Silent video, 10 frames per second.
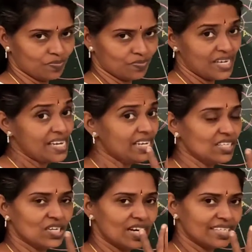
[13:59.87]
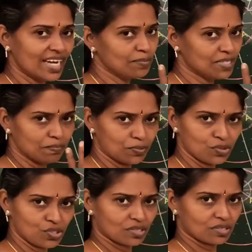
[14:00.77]
Initial time,
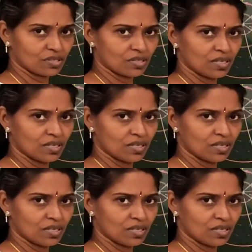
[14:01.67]
suppose.